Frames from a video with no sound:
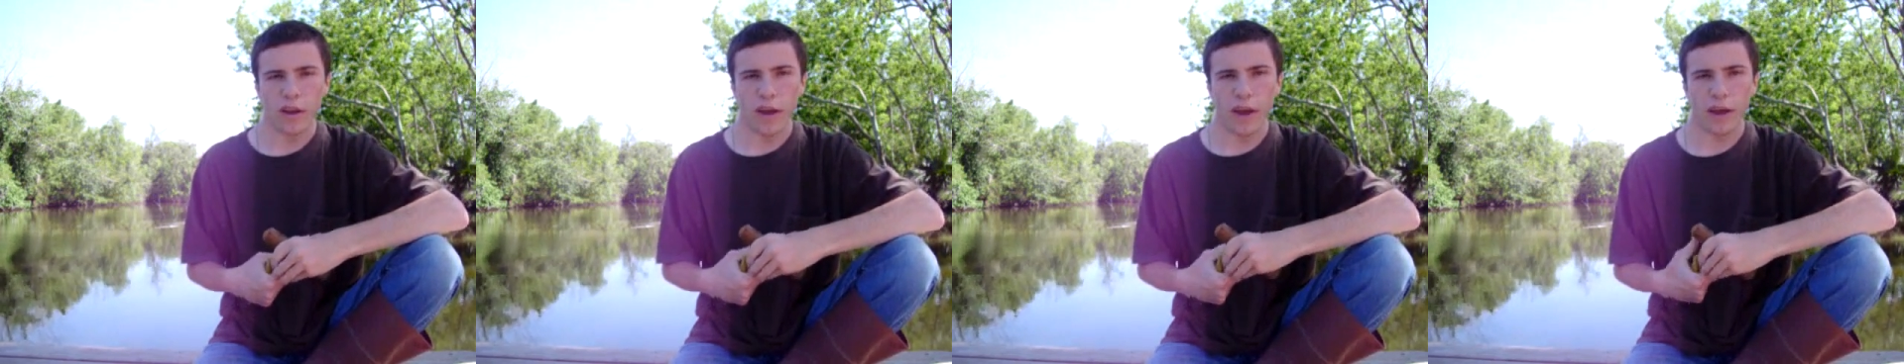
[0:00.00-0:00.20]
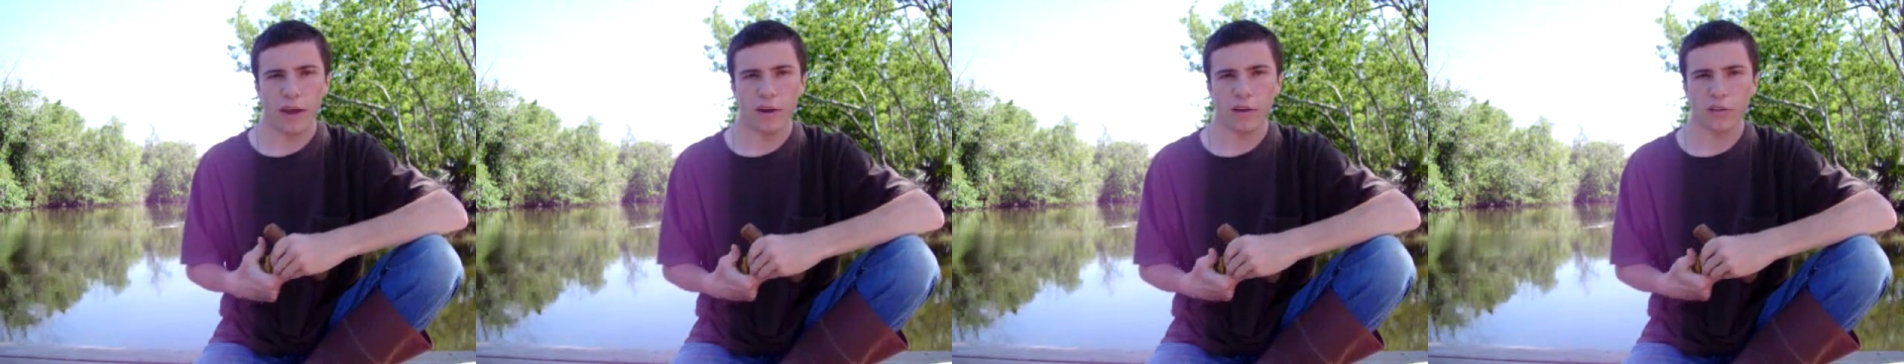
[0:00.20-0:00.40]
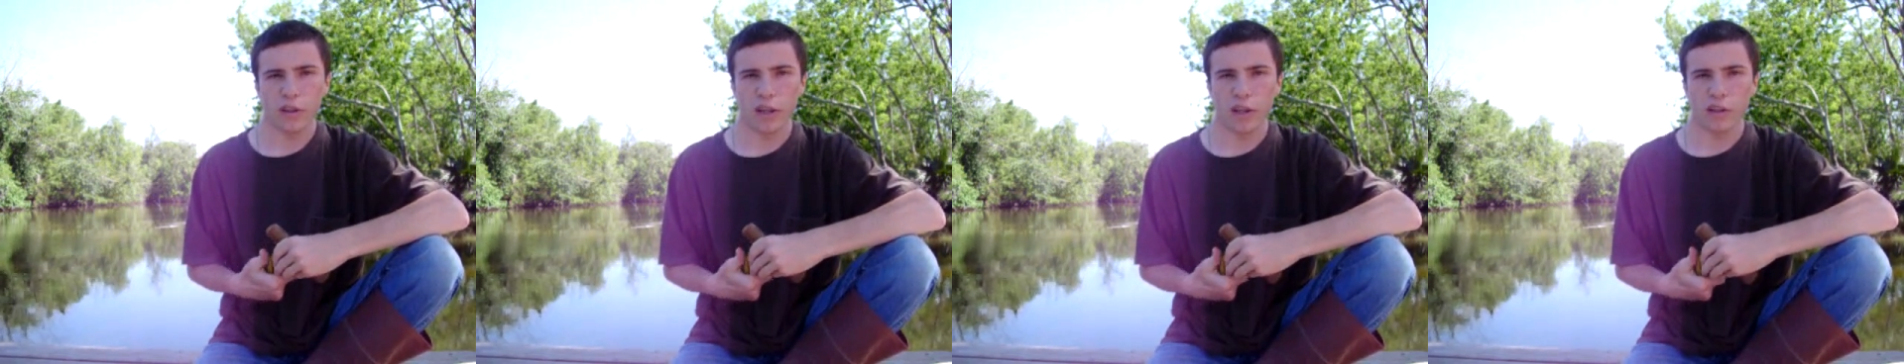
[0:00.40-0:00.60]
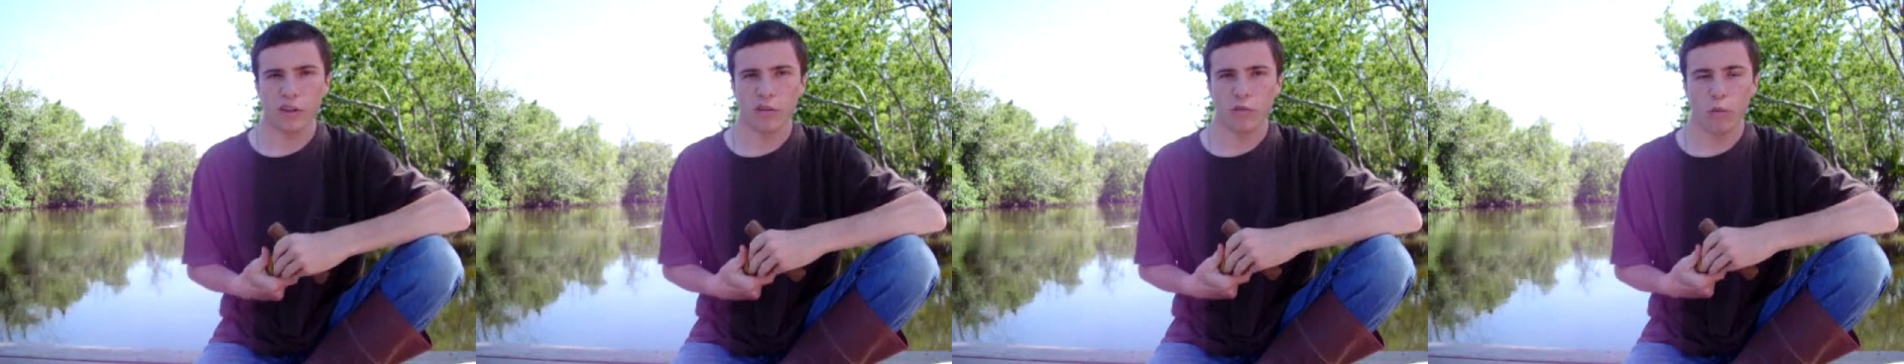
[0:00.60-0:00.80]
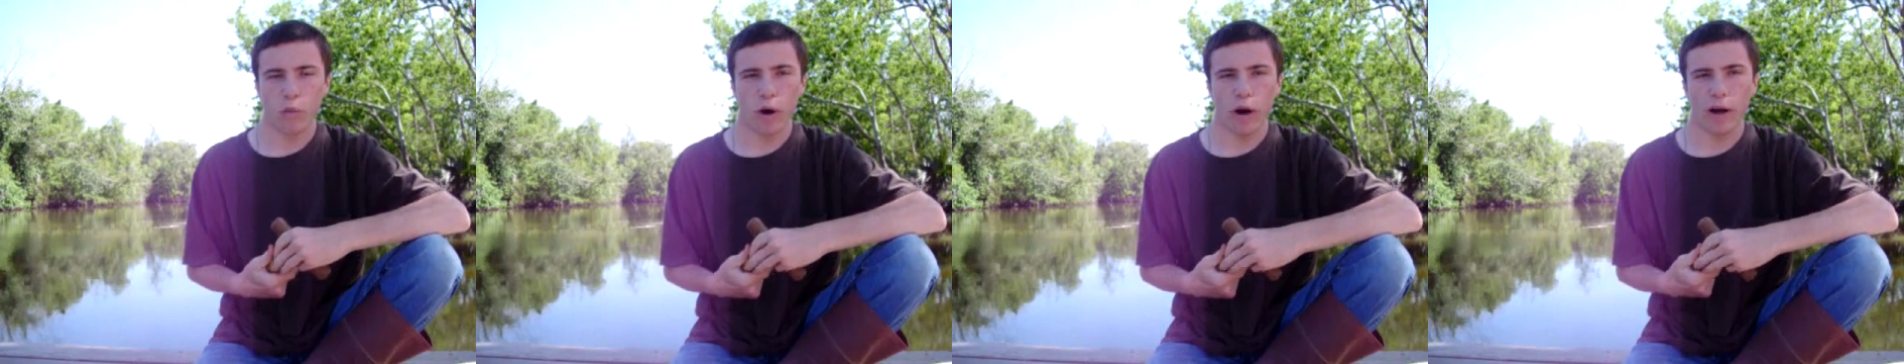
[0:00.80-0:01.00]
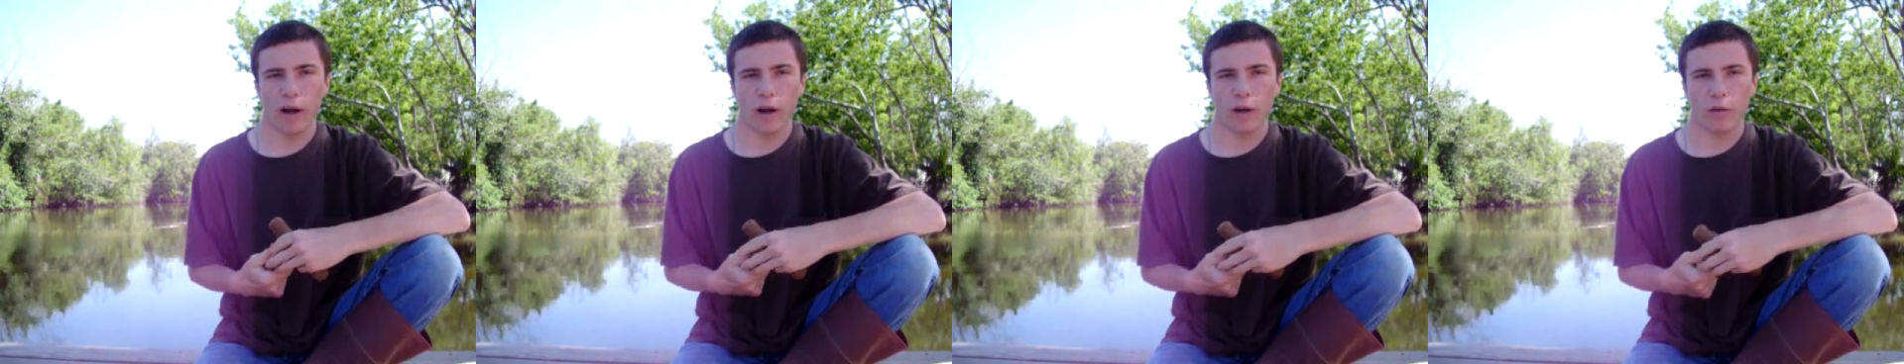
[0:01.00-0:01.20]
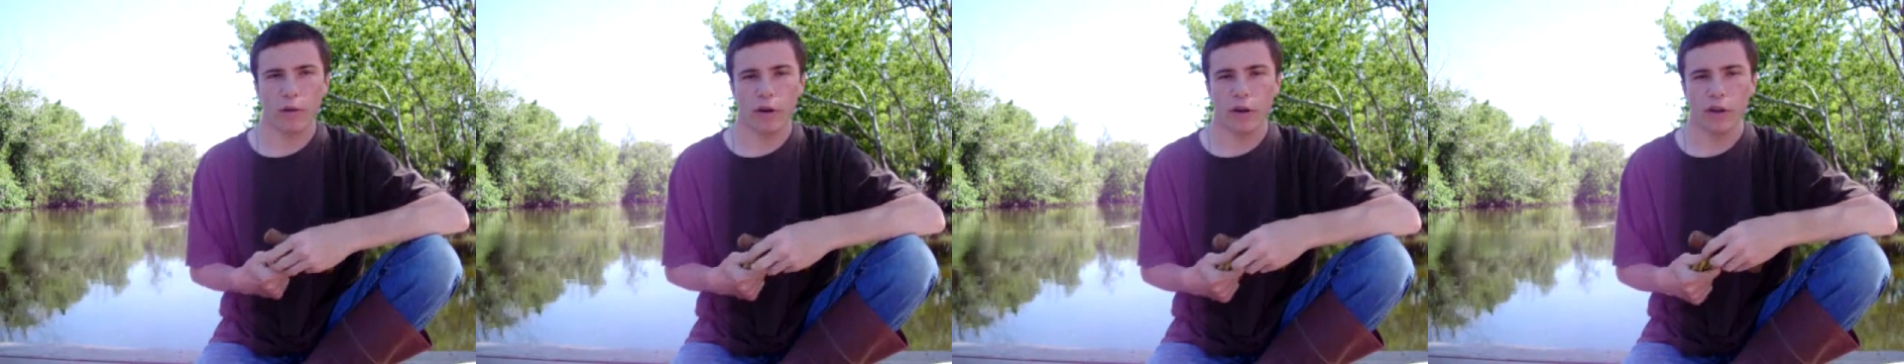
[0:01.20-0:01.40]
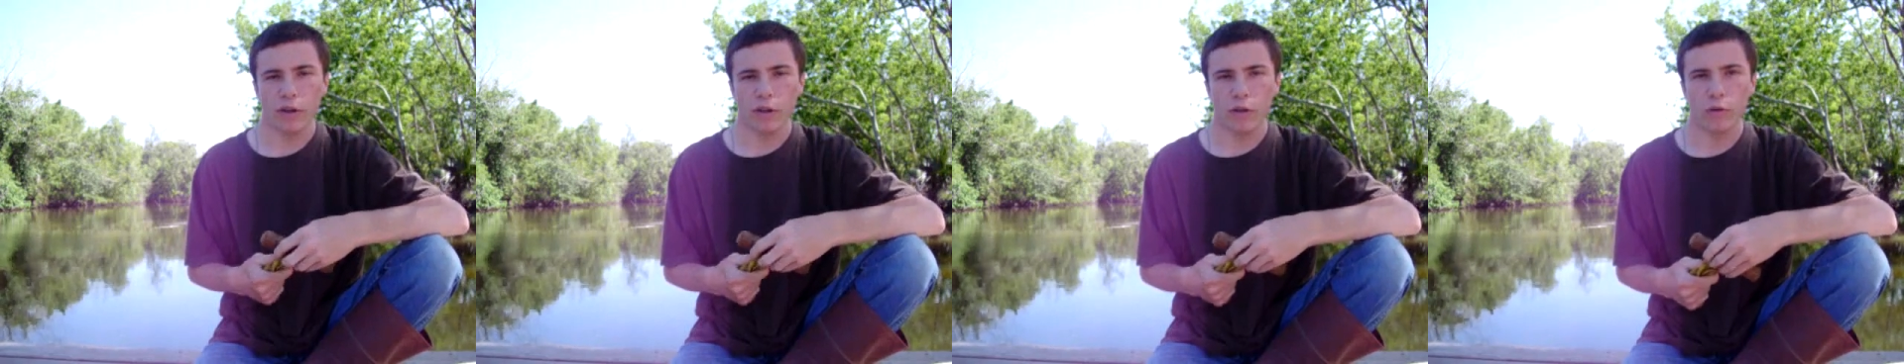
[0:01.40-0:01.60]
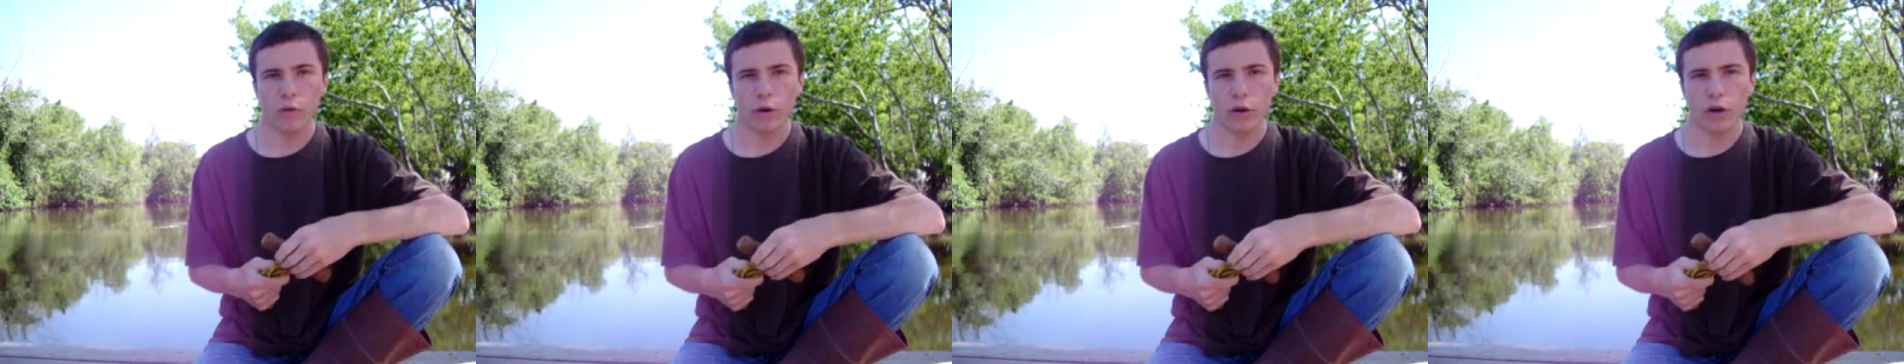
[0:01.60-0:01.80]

and a length of wire running through